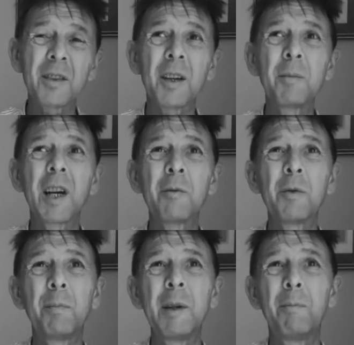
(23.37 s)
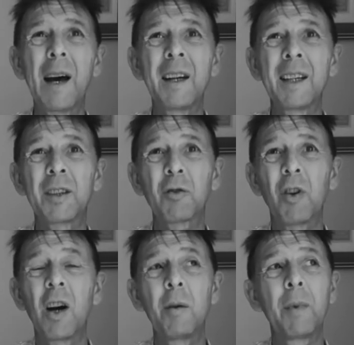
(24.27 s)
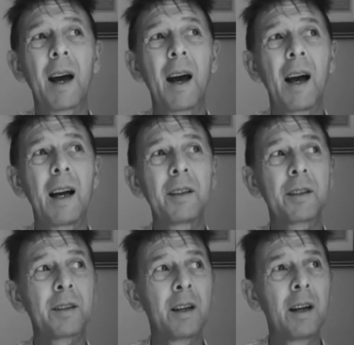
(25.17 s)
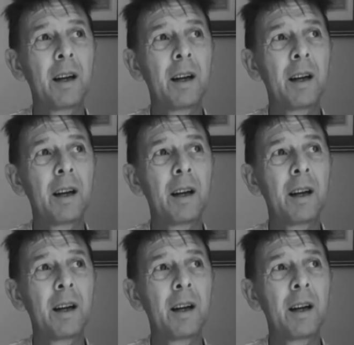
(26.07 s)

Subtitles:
subject would be better described as